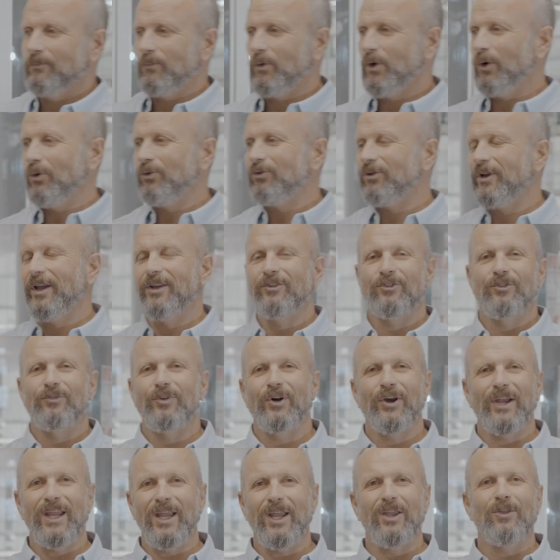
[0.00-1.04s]
goes against the
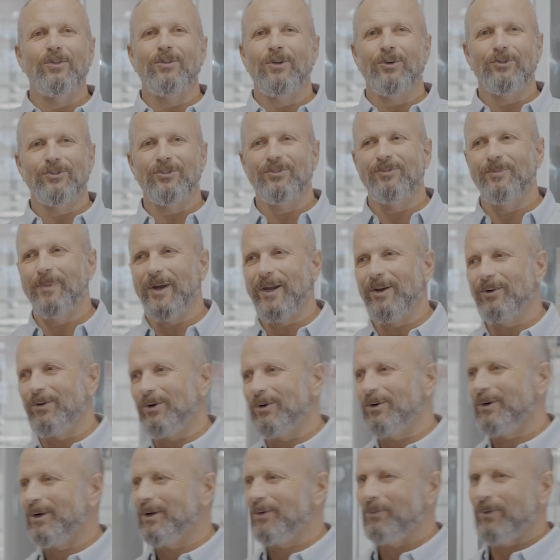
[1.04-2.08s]
very ethos of micro,
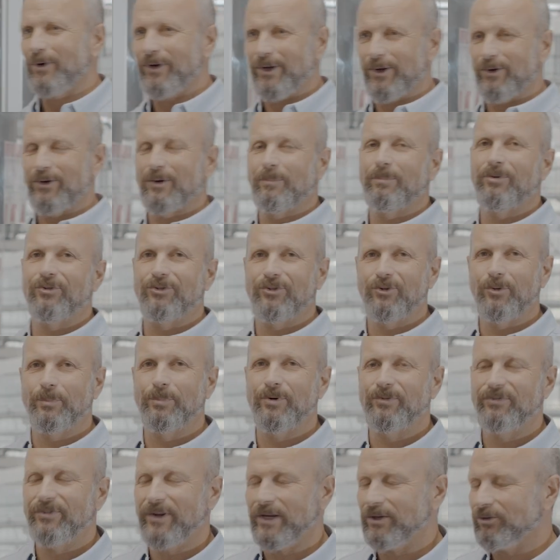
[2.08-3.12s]
right? We're here to pursue
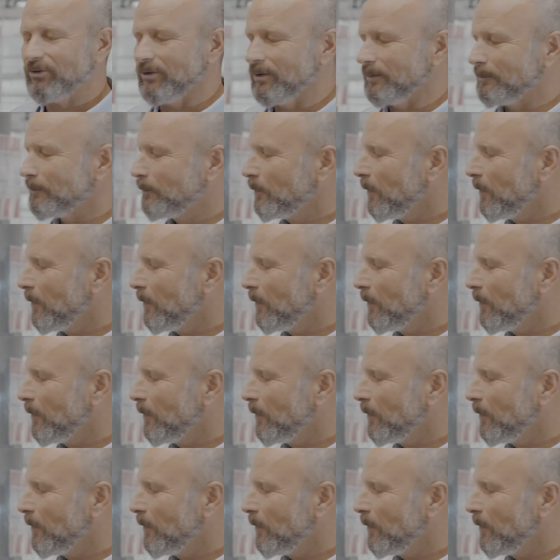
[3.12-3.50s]
perfection.